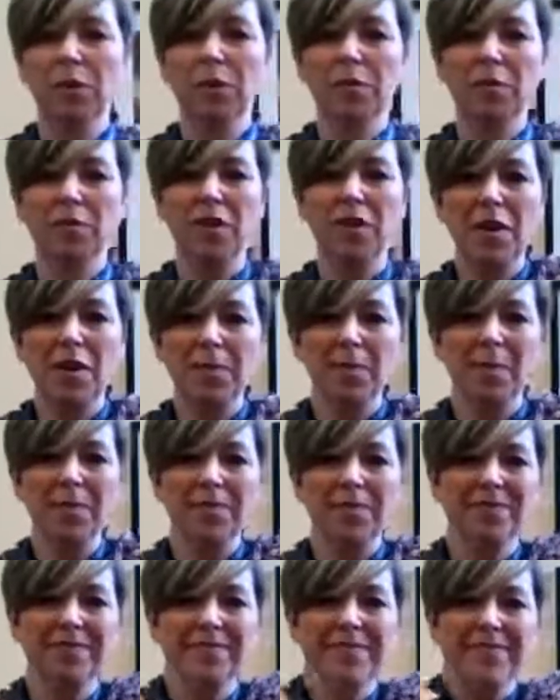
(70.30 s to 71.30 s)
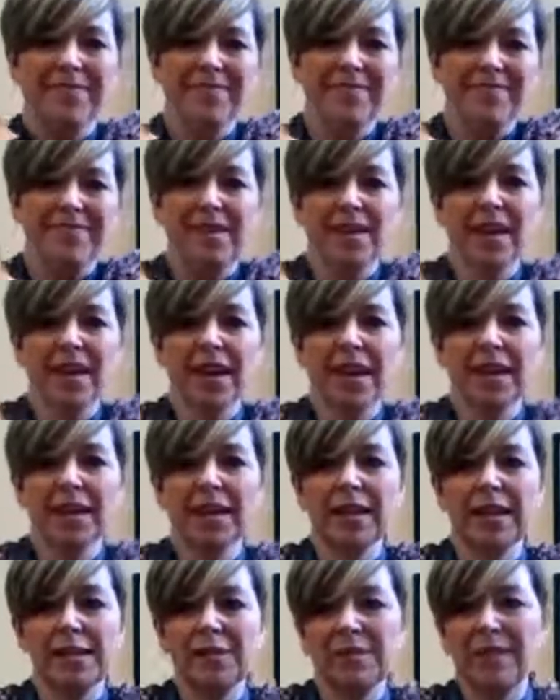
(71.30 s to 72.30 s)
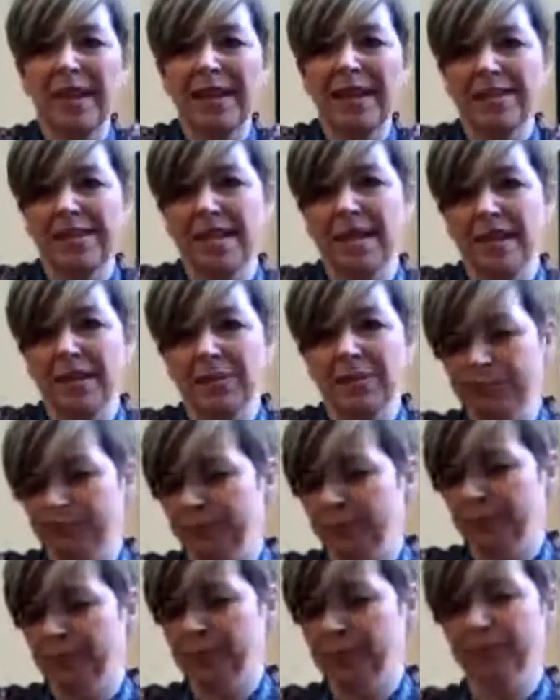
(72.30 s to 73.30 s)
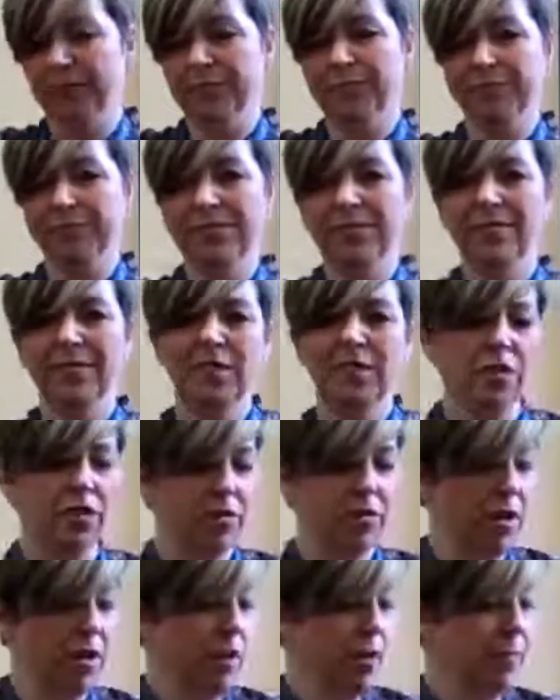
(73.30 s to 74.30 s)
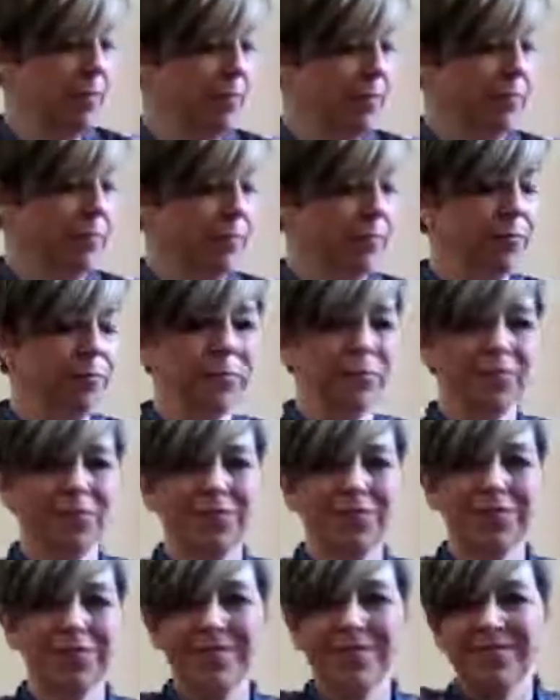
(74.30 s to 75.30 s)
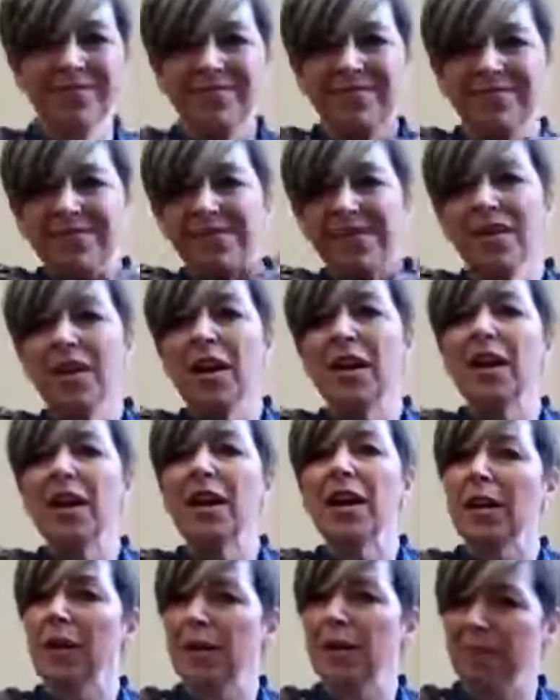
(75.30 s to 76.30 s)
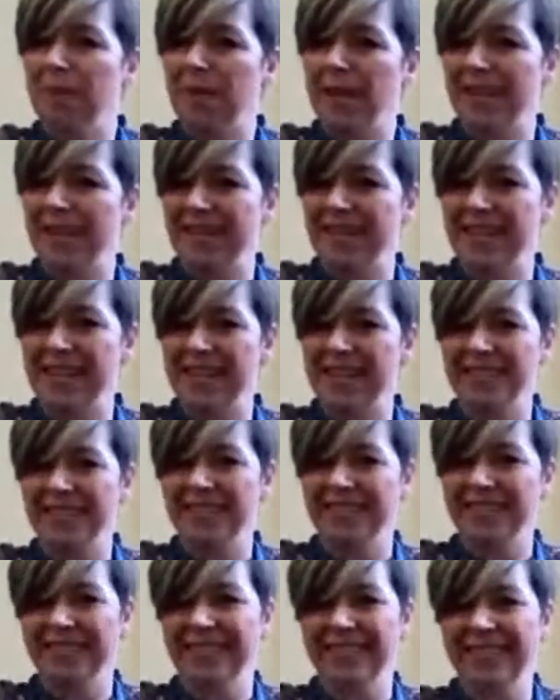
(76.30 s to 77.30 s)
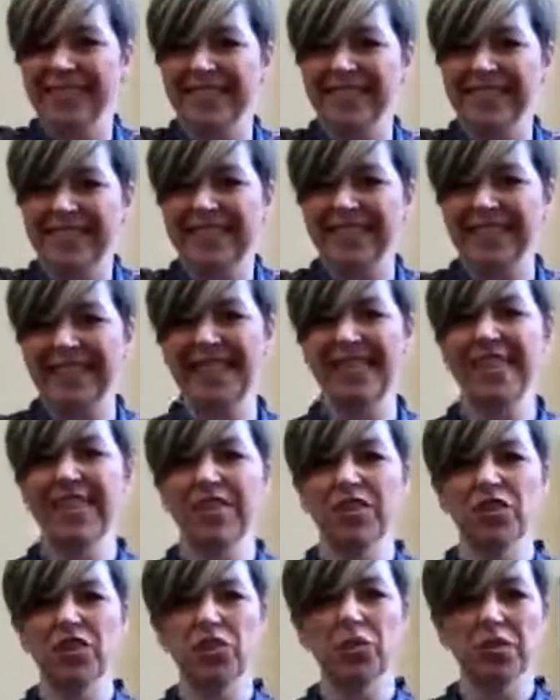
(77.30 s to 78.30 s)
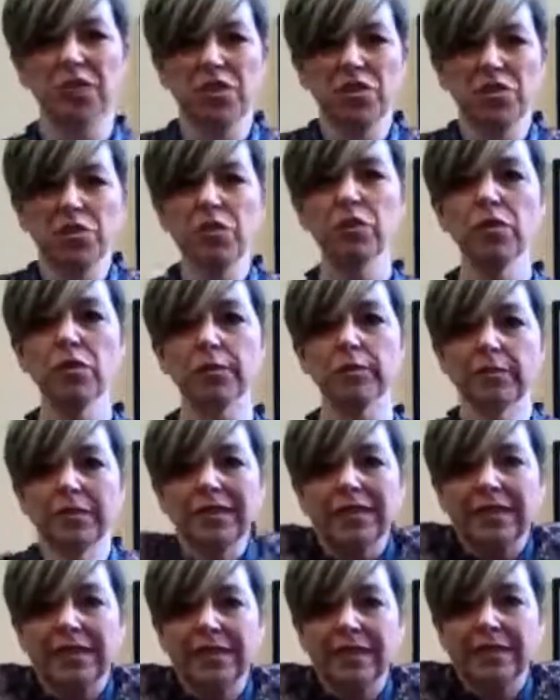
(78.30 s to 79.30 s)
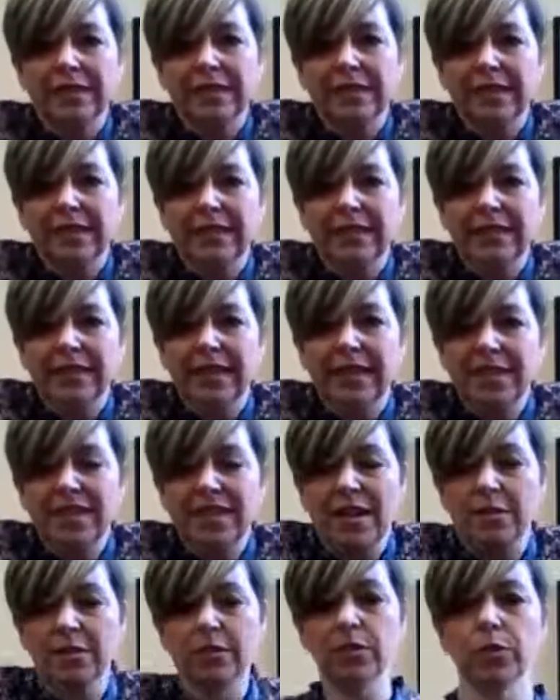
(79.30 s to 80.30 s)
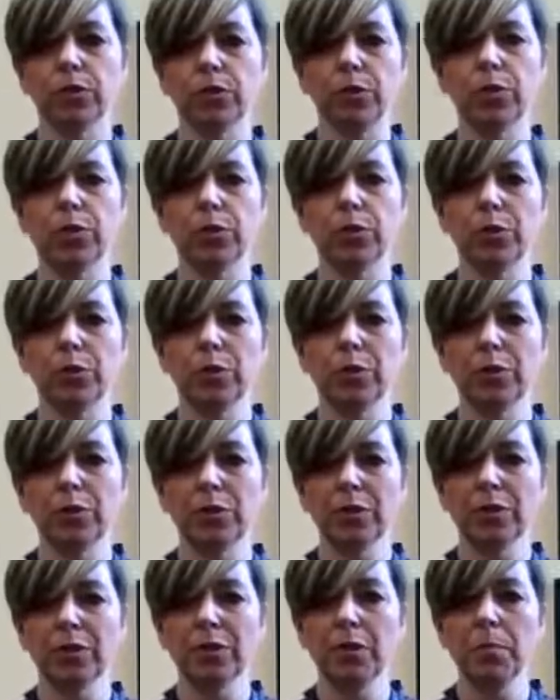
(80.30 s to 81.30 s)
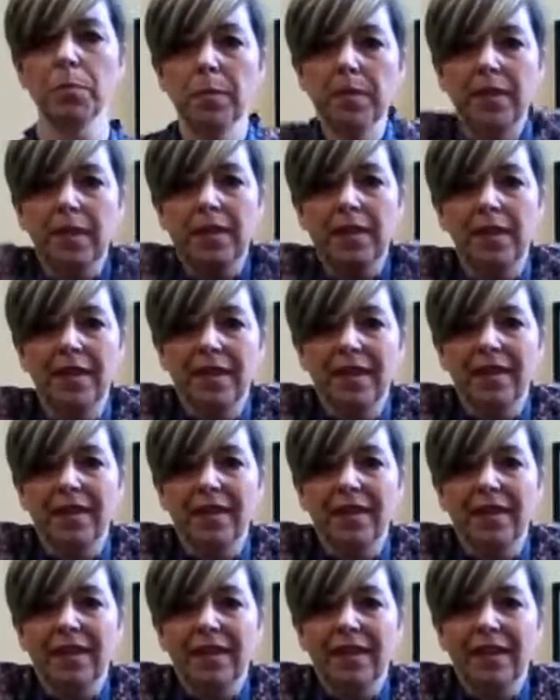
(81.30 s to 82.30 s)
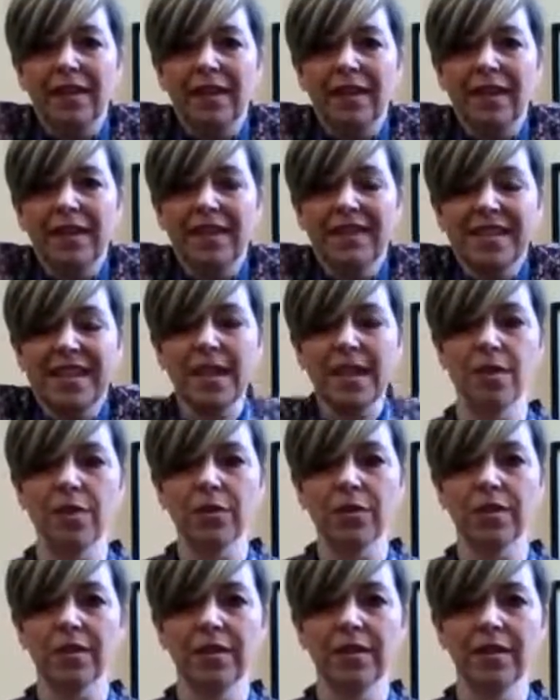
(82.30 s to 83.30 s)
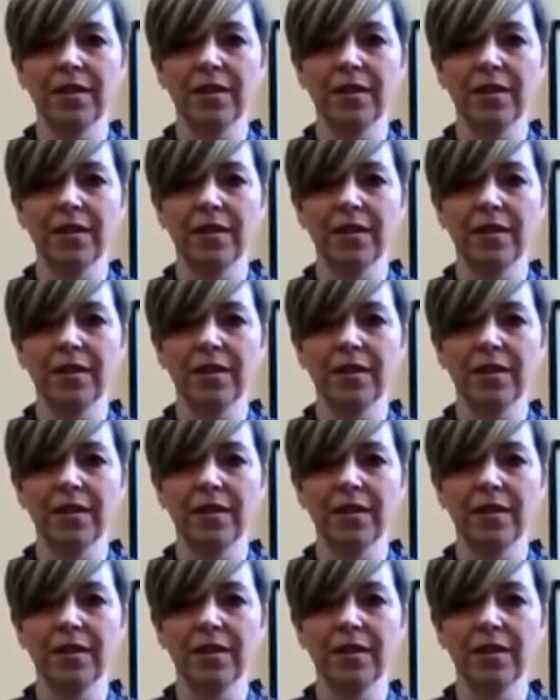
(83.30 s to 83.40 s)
Whip you up and back down. Other arm and back down. Give your shoulders a shrug and down. Up and down.